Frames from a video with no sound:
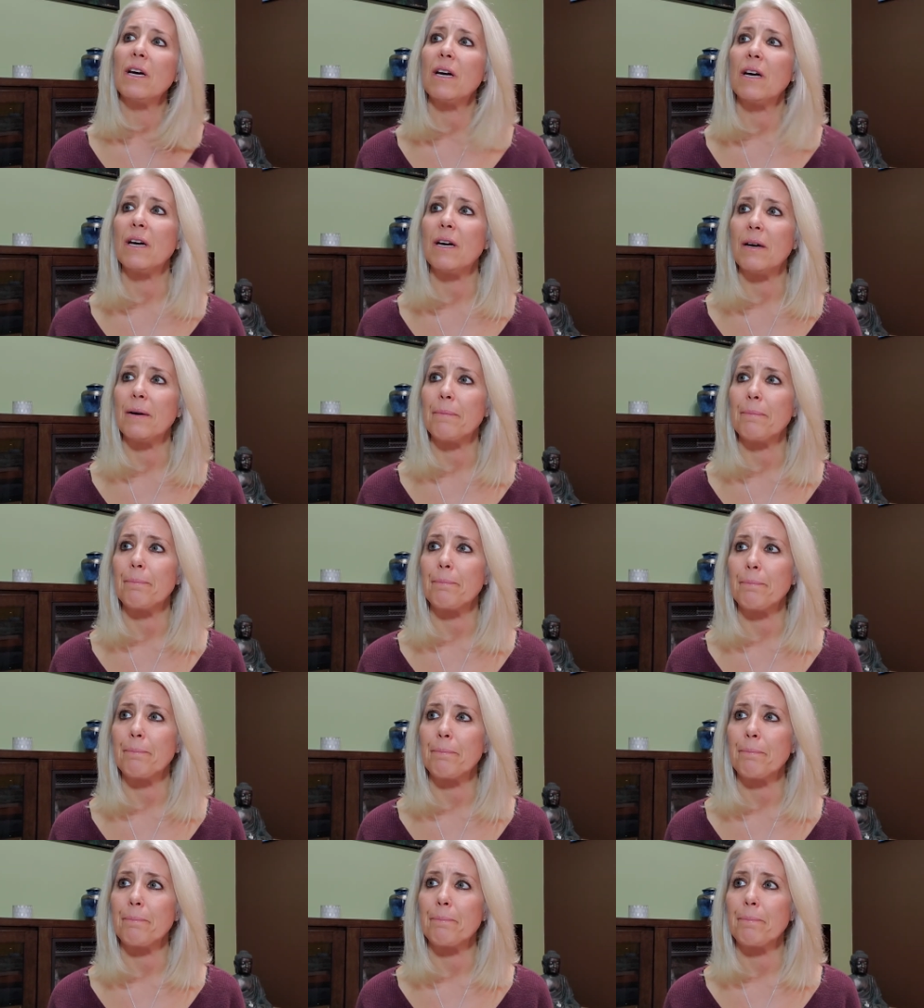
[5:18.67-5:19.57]

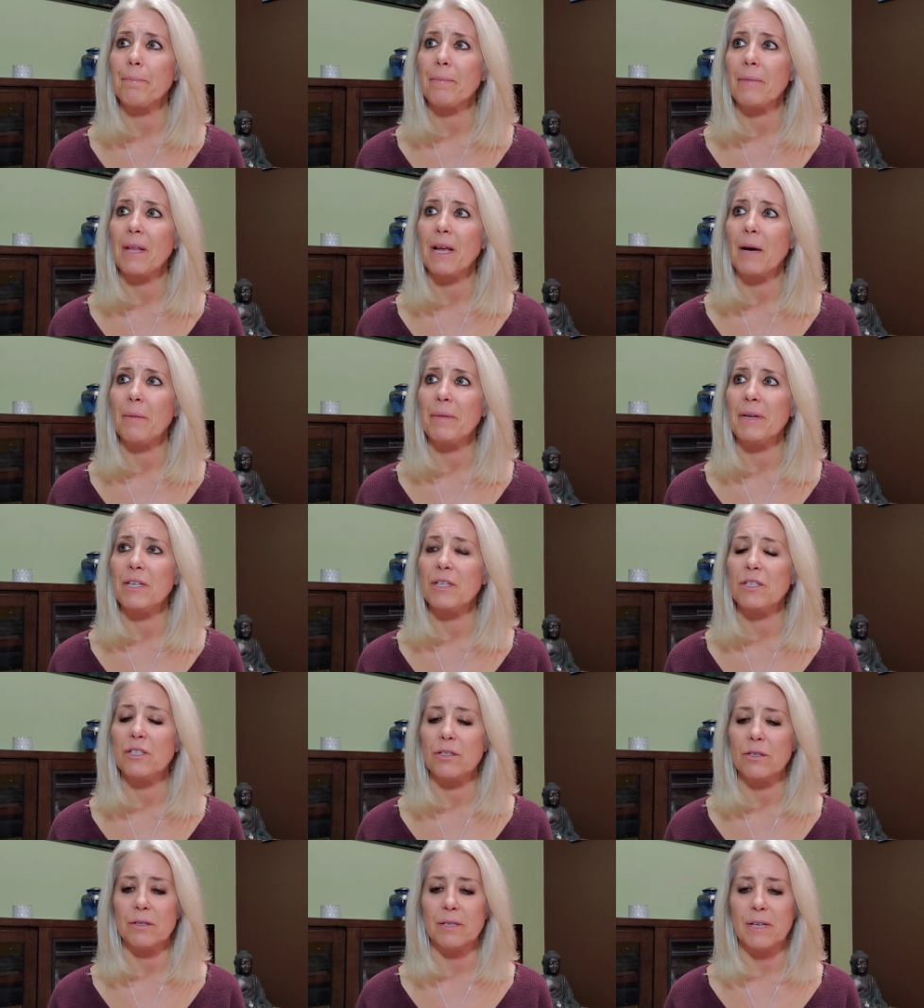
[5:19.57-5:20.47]
Um, I mean,
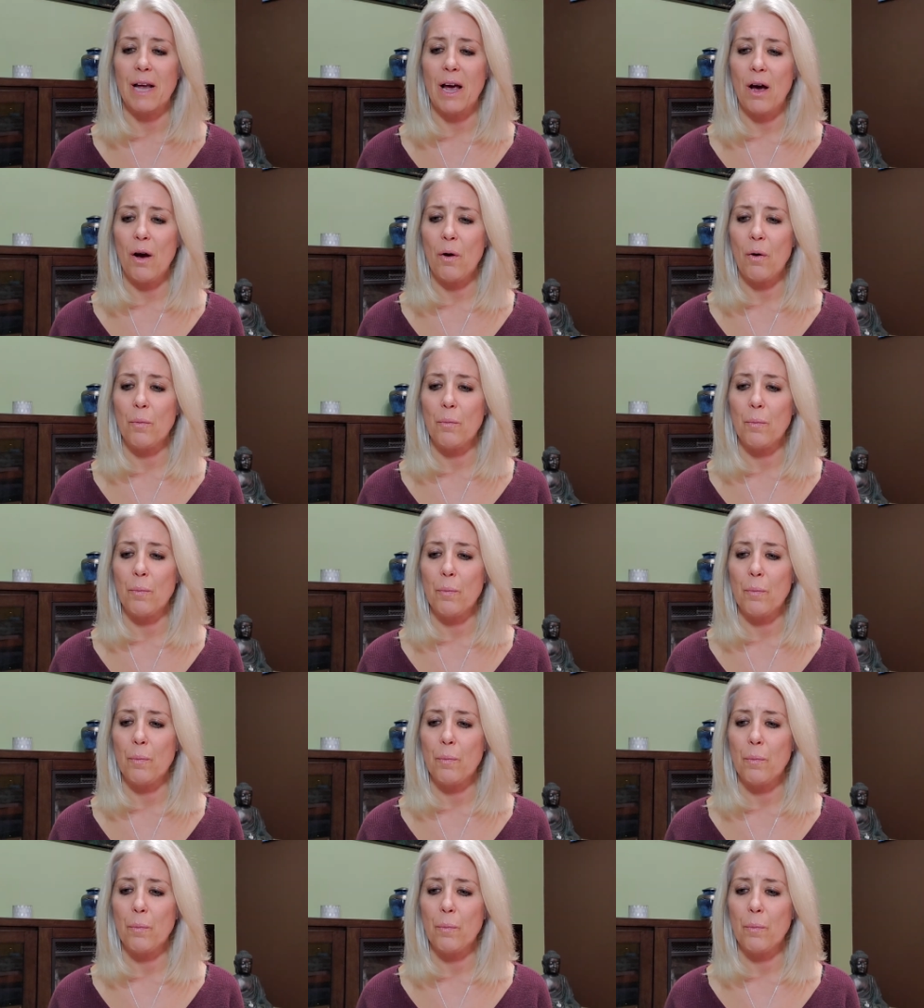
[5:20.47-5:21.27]
to now